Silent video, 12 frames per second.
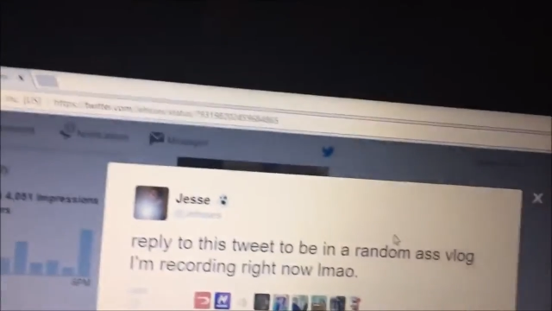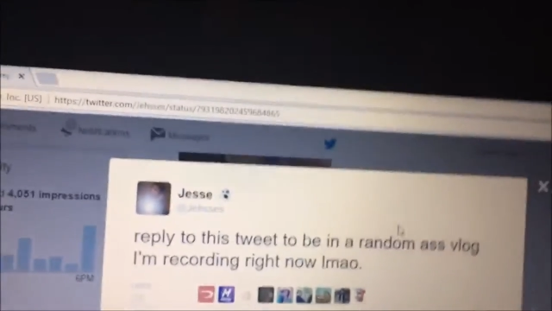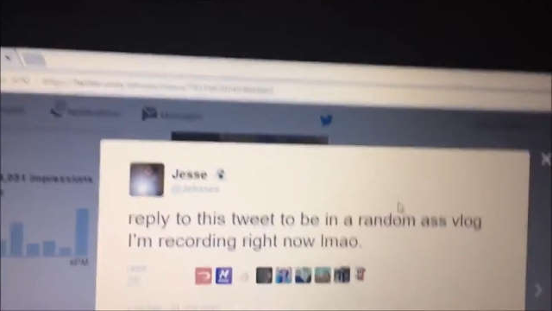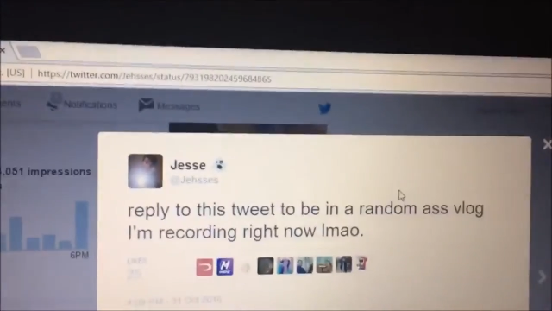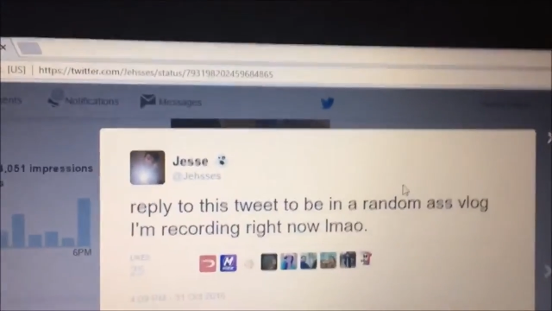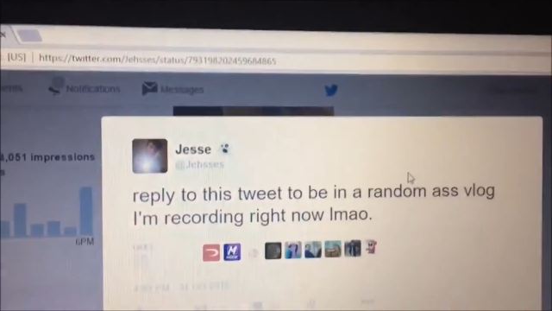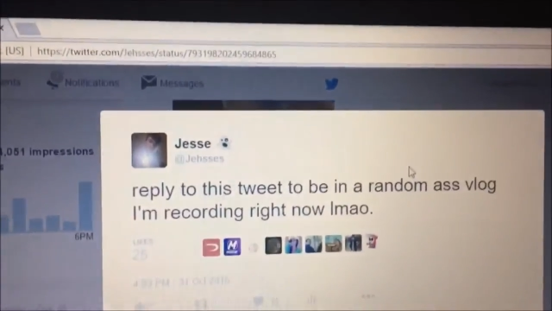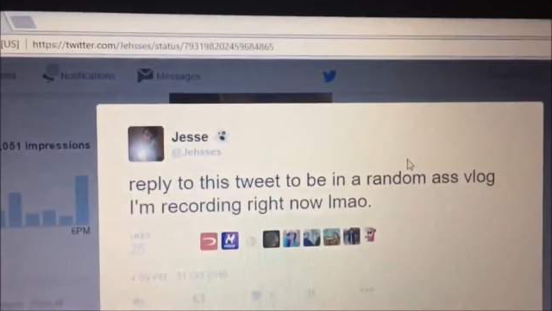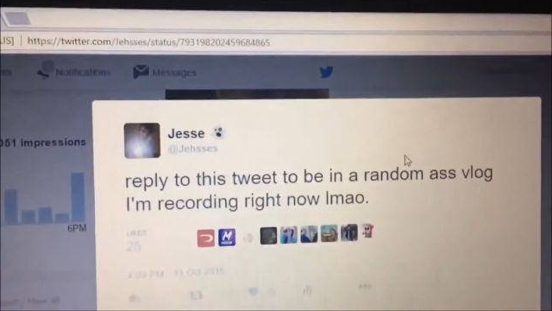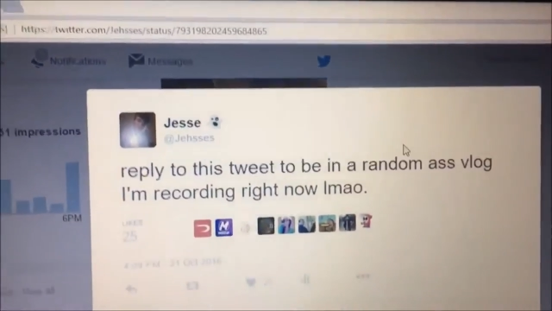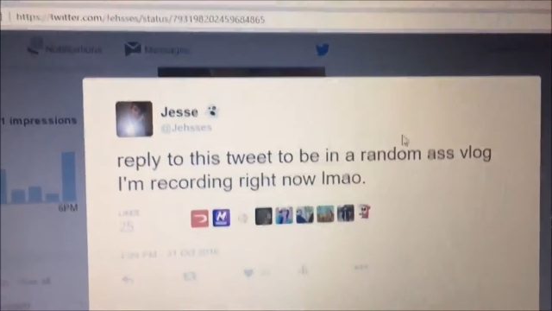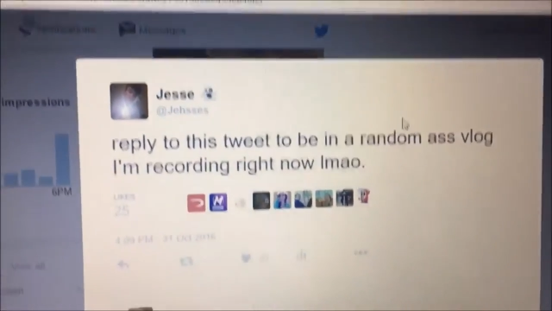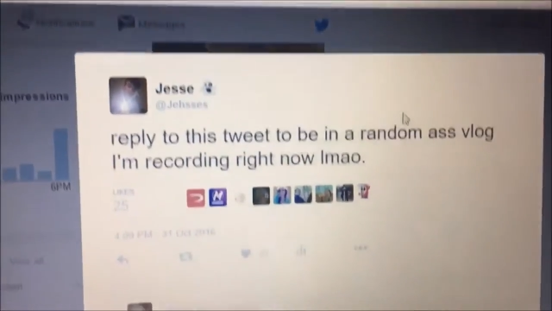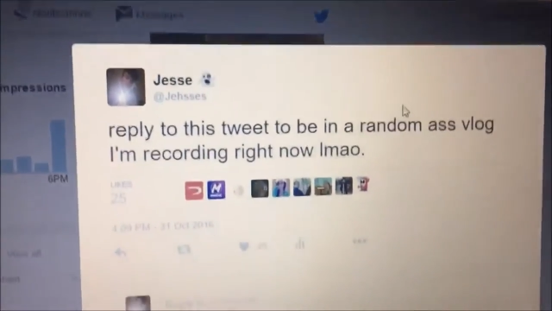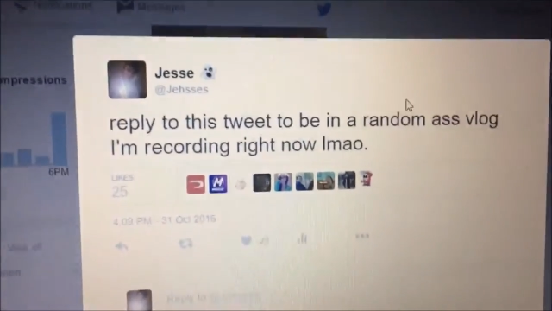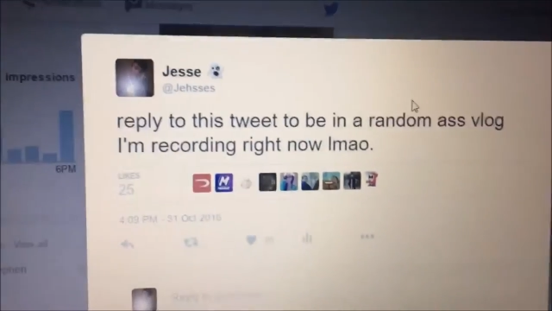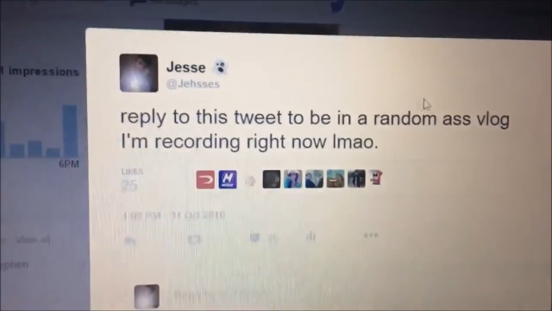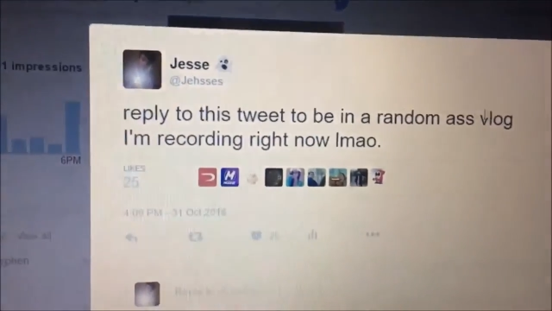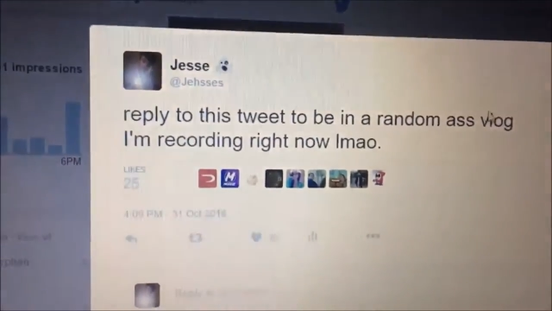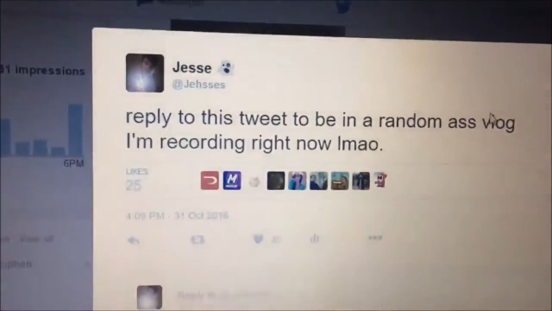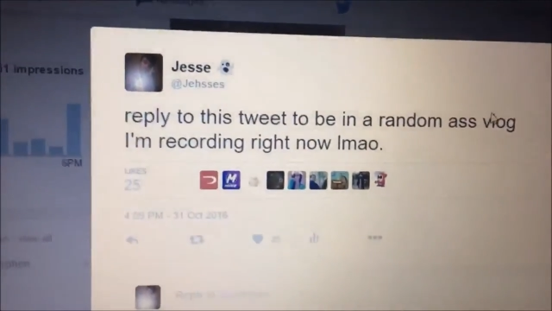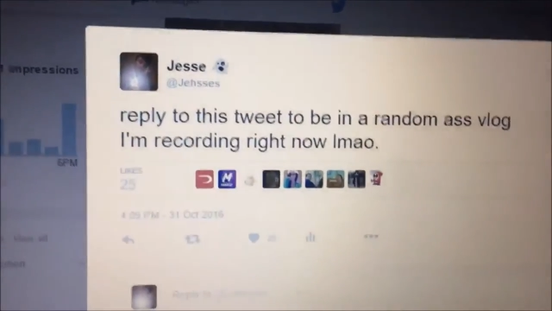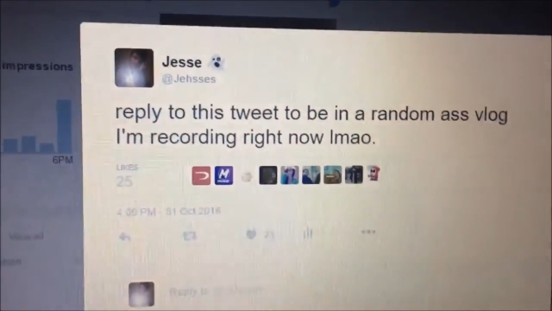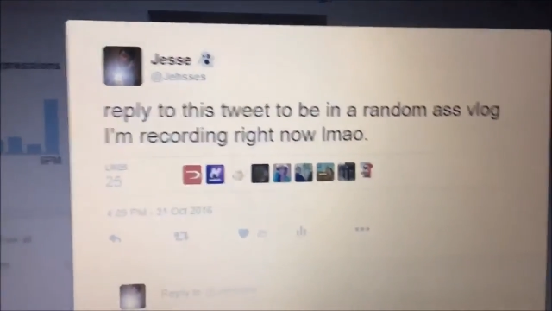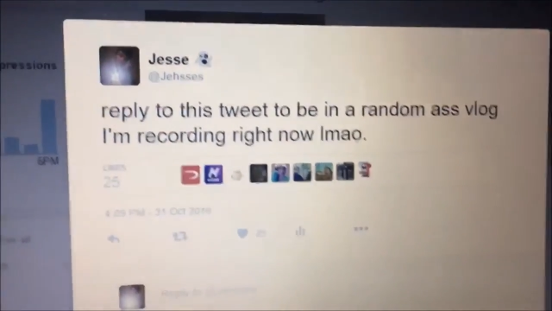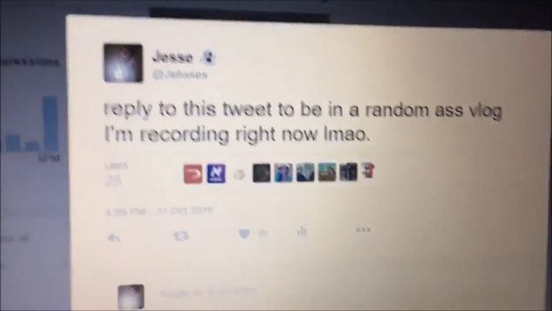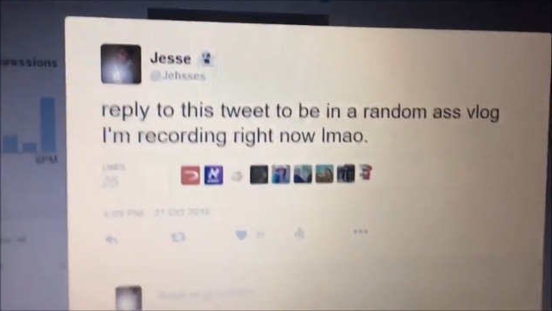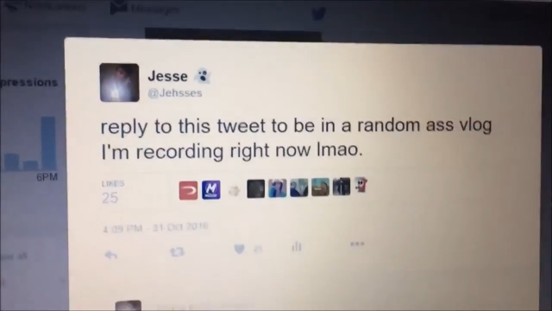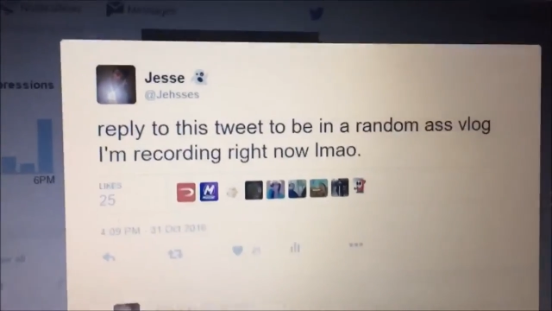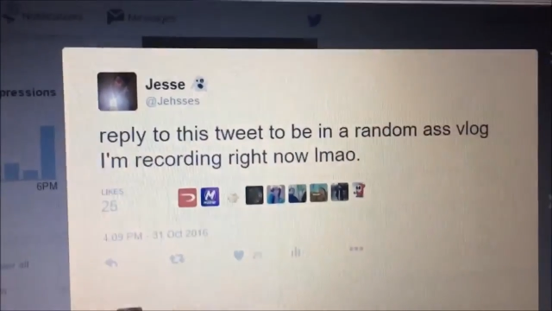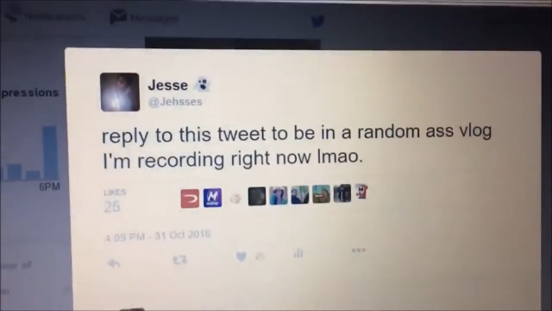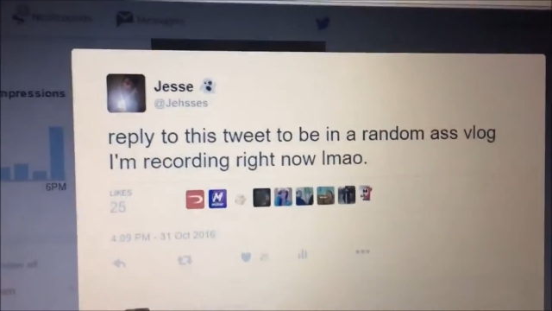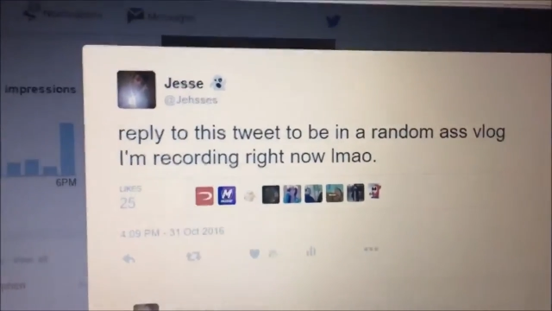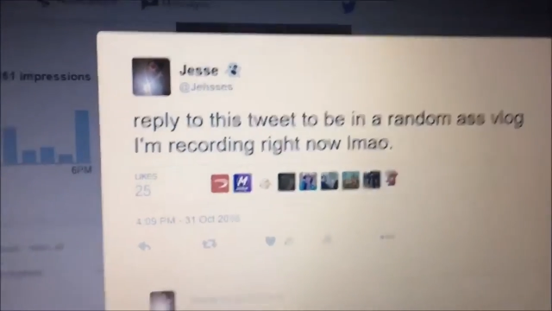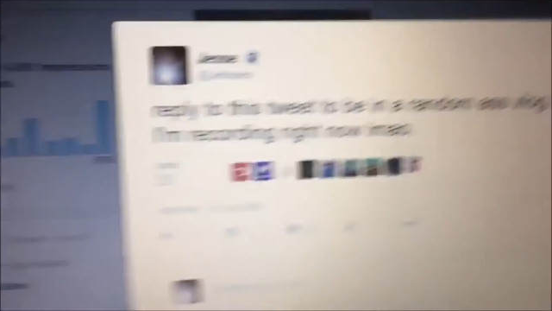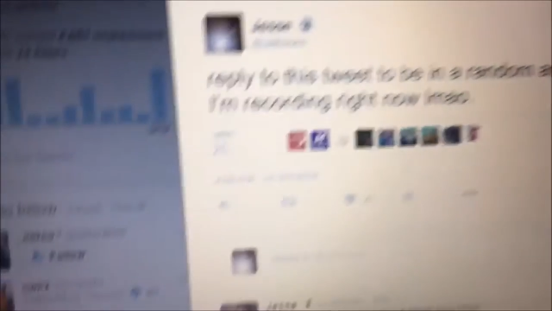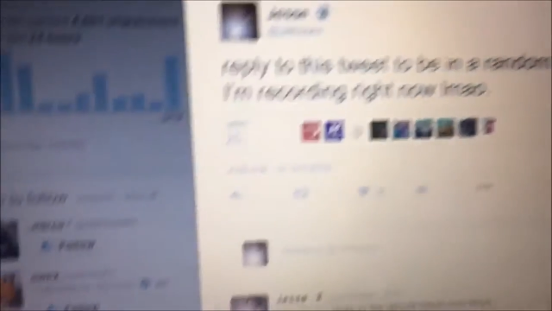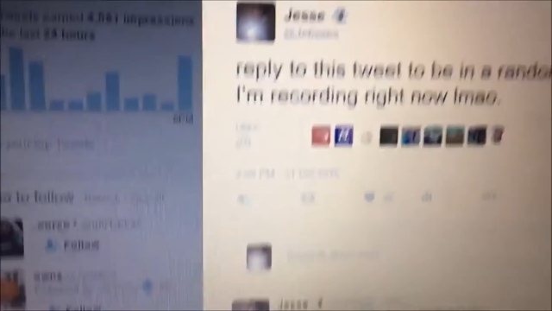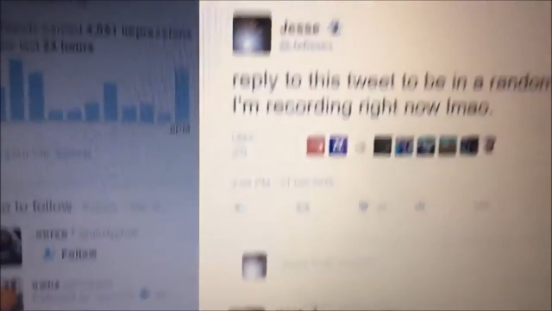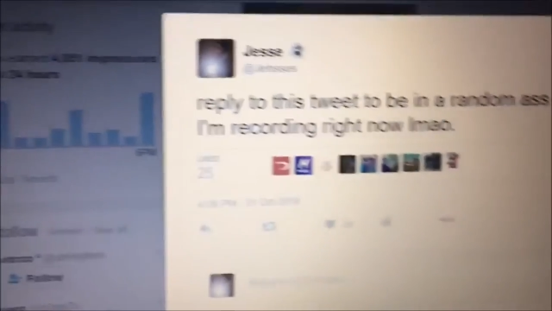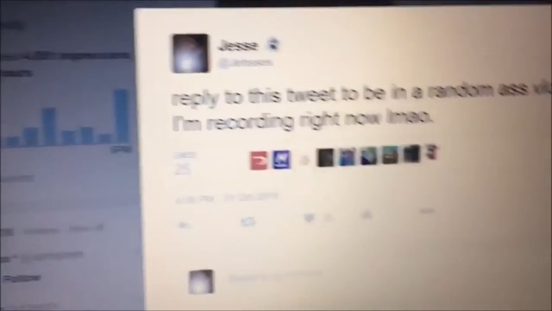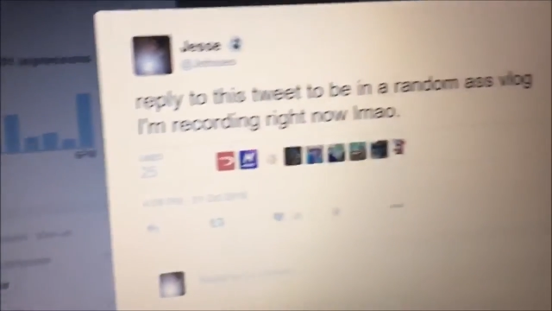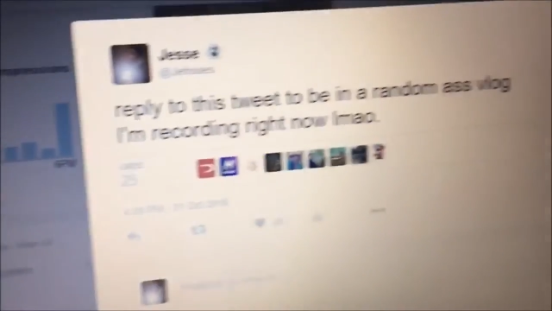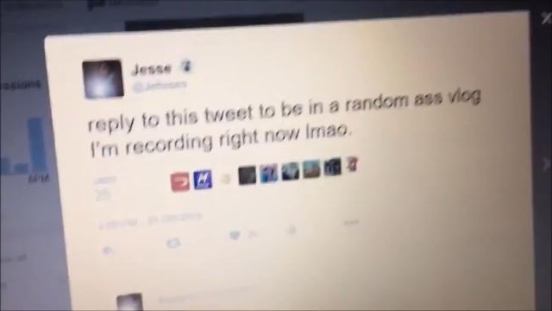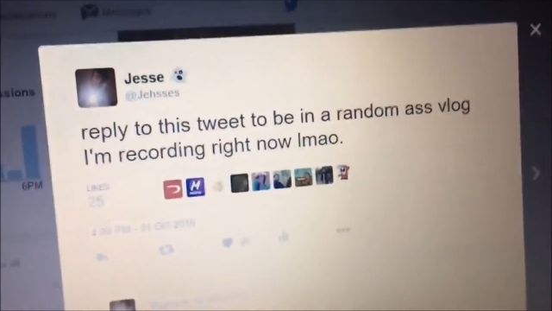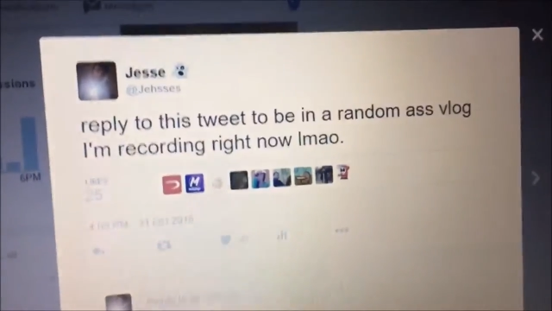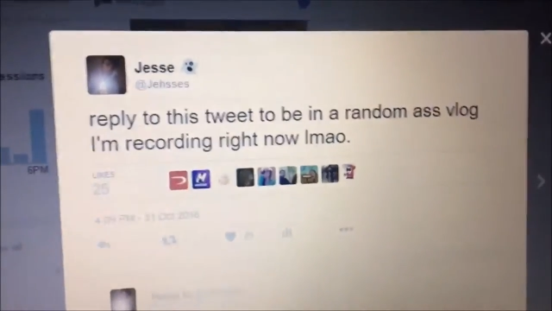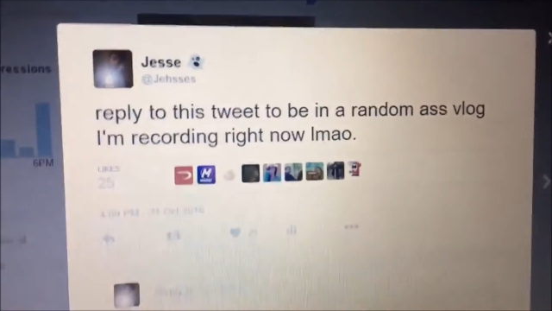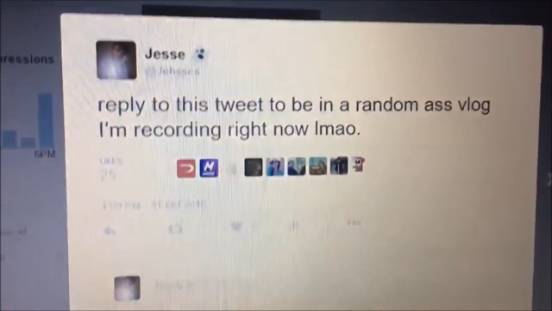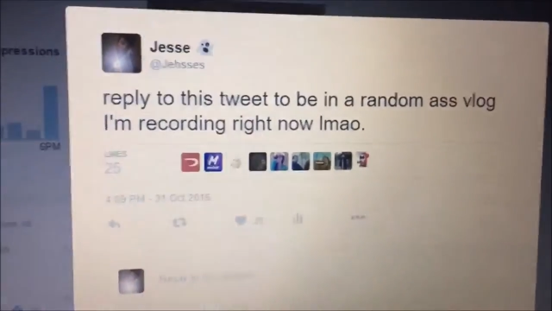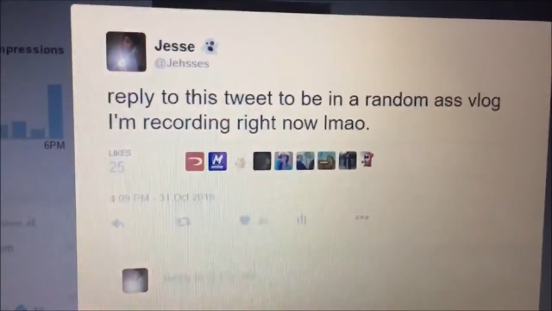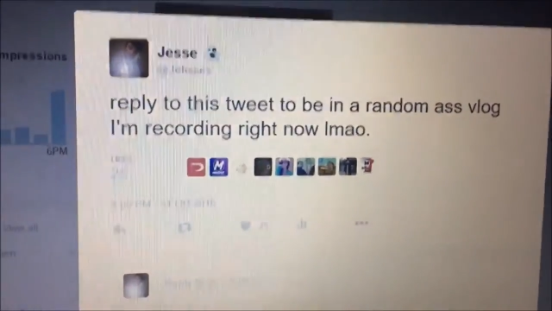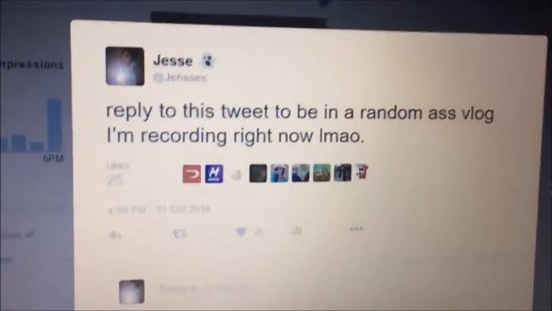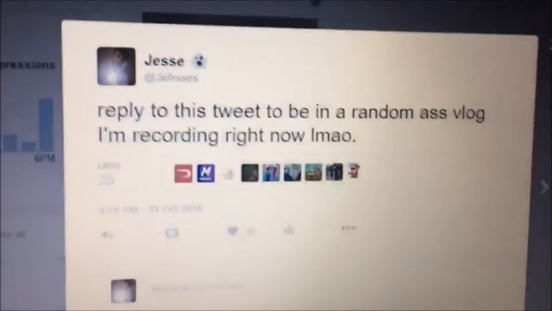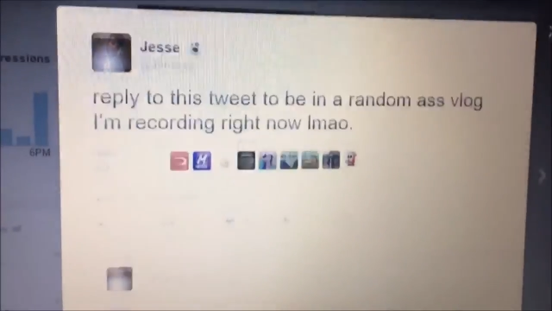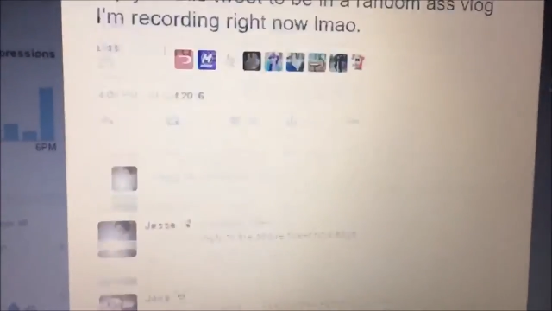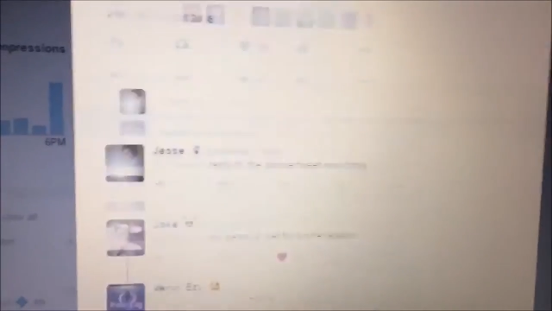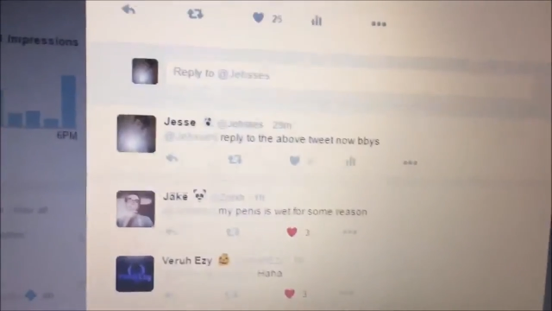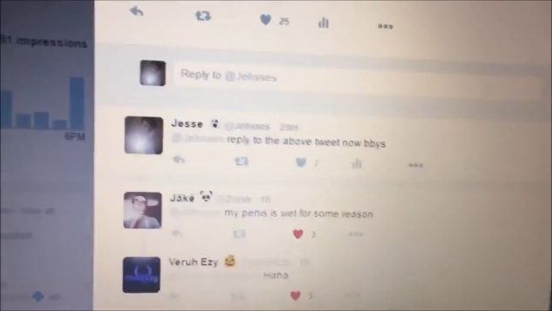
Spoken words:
(no speaker visible)